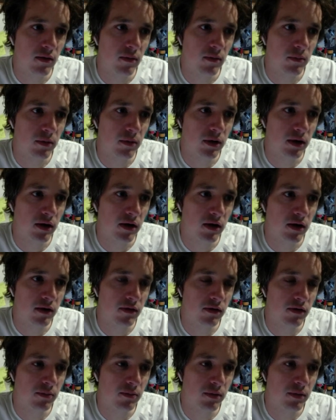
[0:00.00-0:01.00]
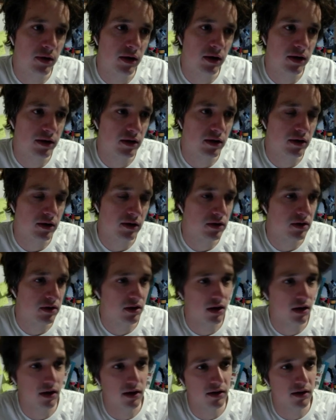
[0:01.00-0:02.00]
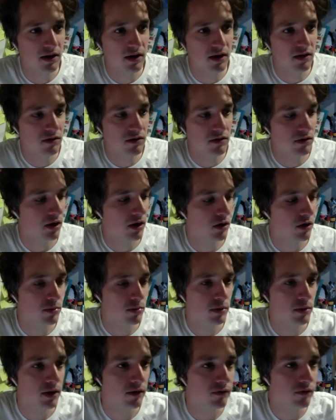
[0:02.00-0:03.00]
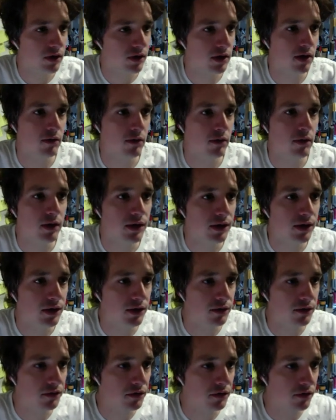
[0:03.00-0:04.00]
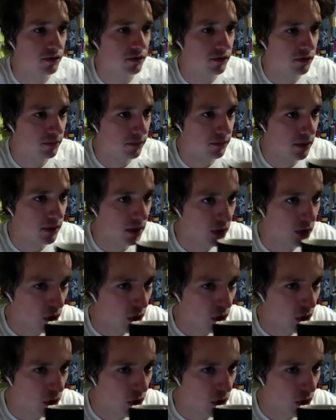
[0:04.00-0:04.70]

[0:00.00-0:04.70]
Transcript: But yeah, just be like, they do open every year where you can sort of submit